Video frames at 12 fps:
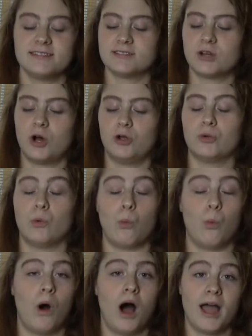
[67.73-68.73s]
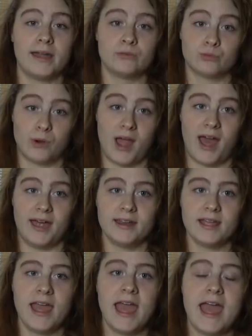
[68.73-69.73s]
is called wine
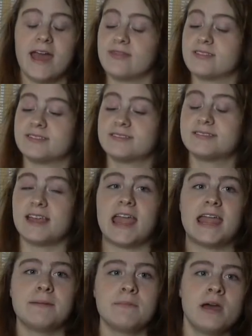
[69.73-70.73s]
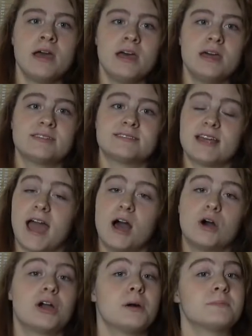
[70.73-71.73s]
red, and the same
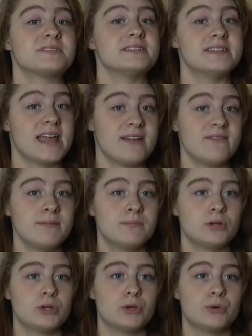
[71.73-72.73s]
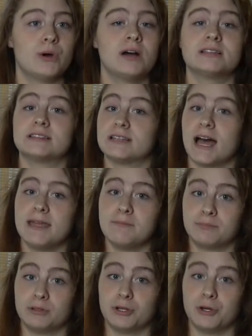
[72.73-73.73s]
style comes in navy blue, light
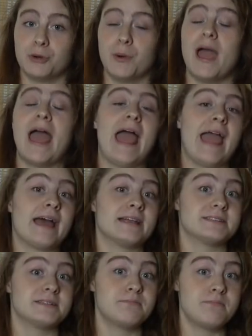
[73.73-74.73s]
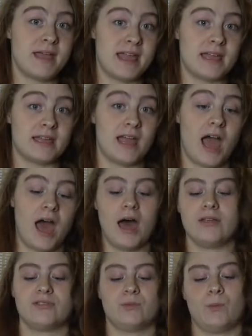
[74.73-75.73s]
blue, and pink
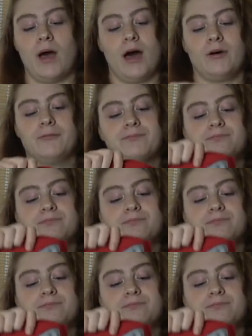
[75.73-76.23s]
as well.